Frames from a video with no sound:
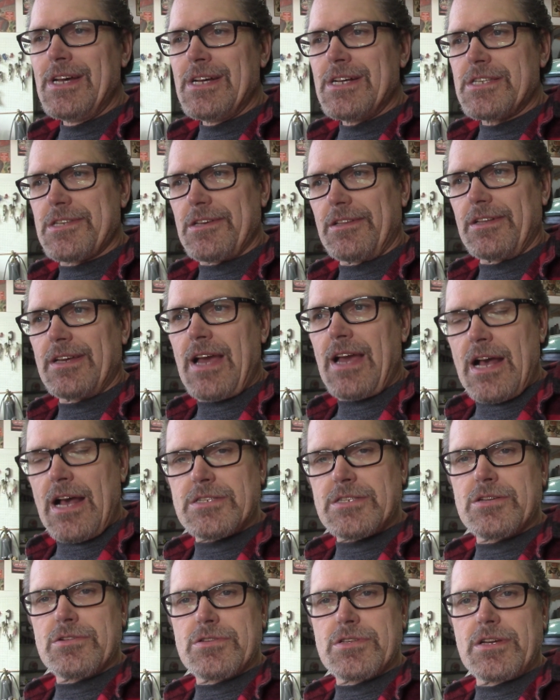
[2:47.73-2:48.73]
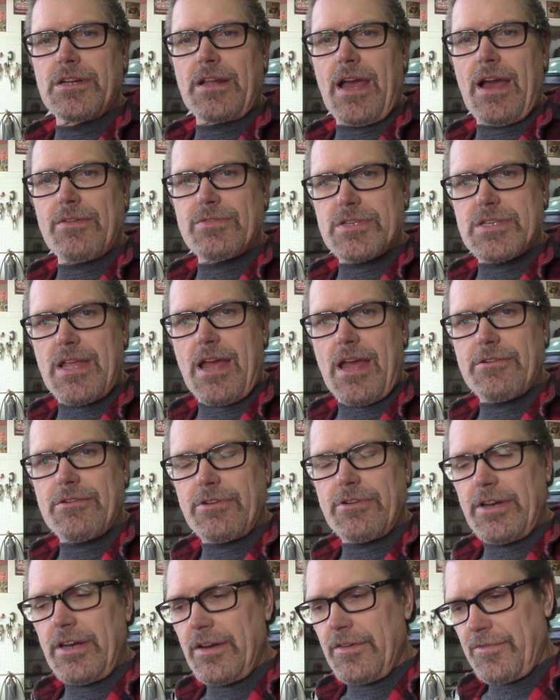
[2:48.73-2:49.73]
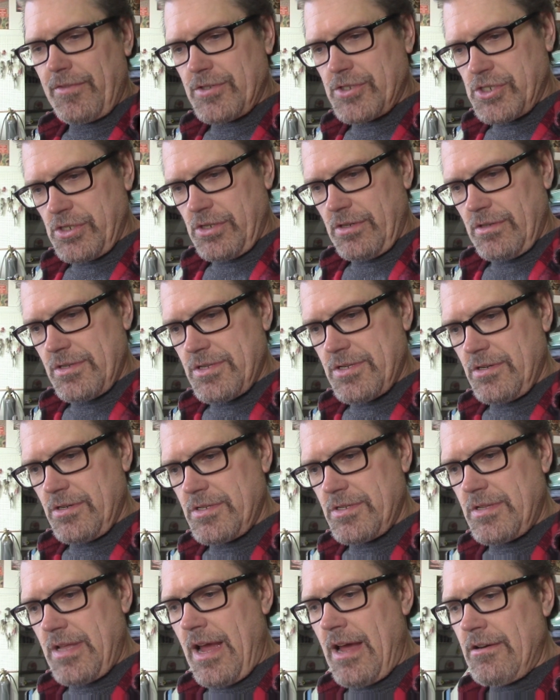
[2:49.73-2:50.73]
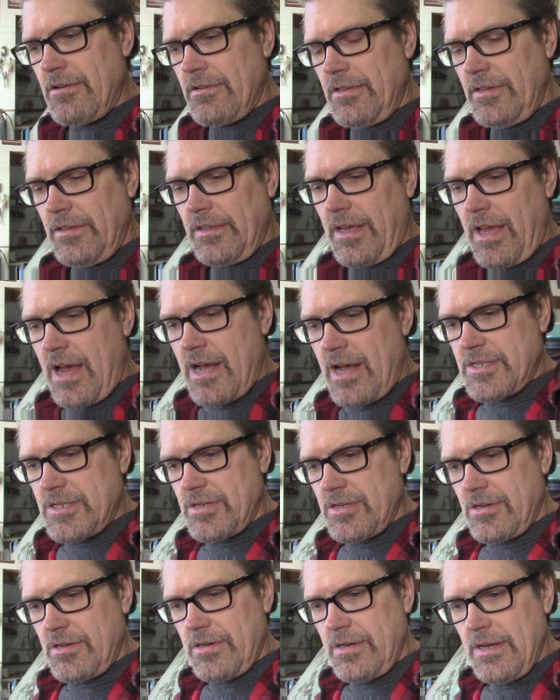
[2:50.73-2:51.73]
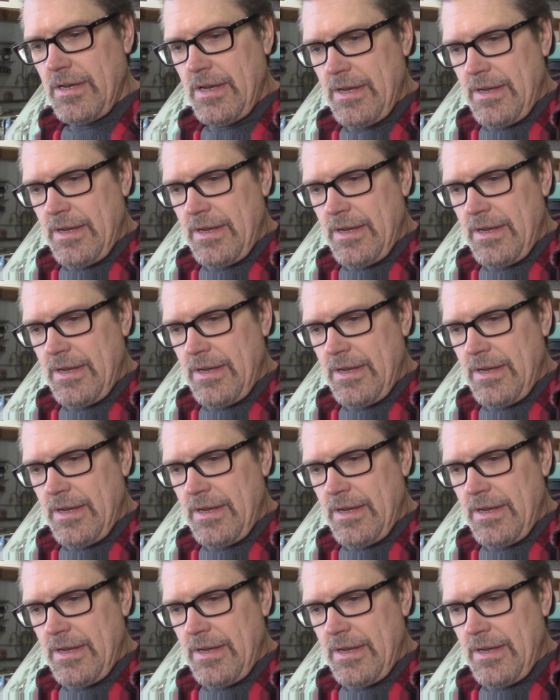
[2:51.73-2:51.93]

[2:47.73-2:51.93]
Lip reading: So the gasser is going to have a standard in it for sure. So standard in the gasser.